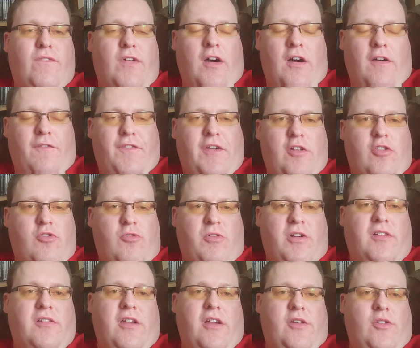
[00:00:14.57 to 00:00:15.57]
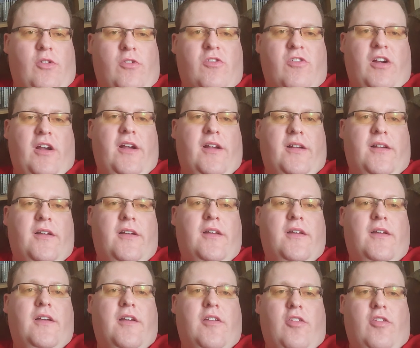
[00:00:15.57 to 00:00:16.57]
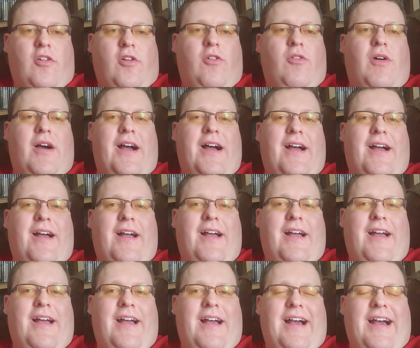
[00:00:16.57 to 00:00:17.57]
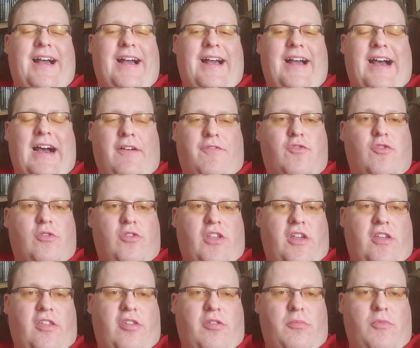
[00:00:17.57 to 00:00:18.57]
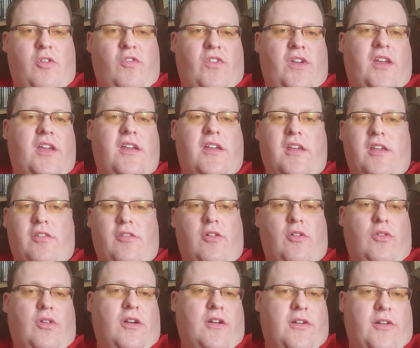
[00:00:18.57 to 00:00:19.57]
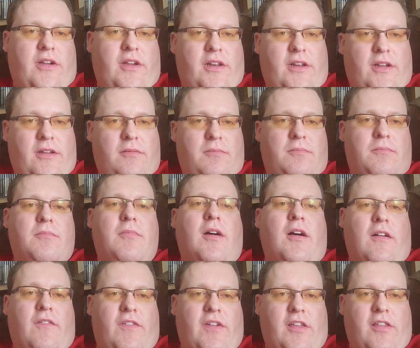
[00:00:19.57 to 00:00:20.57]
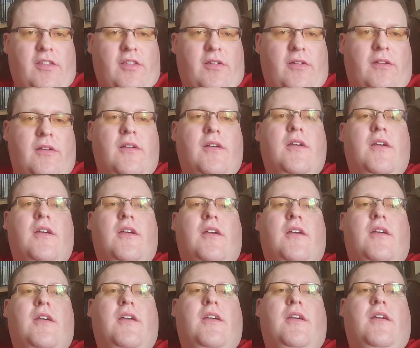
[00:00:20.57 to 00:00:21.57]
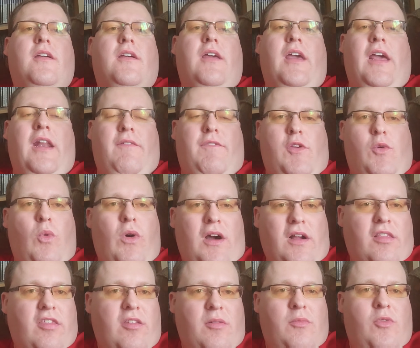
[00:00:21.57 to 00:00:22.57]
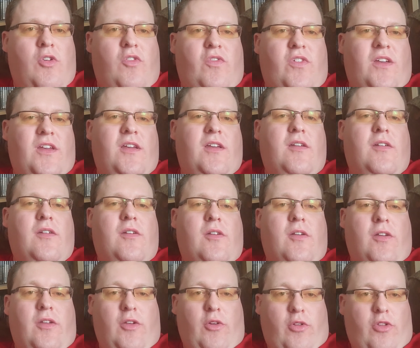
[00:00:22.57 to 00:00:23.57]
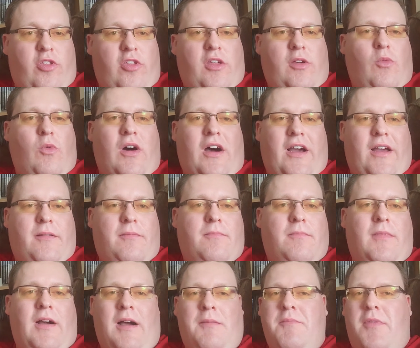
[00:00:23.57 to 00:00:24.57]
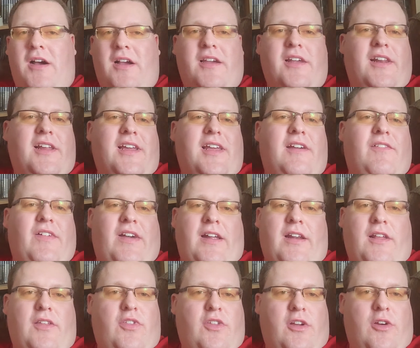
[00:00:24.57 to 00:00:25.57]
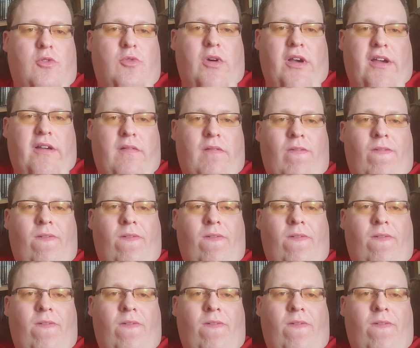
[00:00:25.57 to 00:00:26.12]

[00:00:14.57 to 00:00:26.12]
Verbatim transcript: uh, featuring Daniel Craig. So after this movie, he's no longer in it, obviously. And if you watch the movie, you'll see why. I'm not going to give anything away.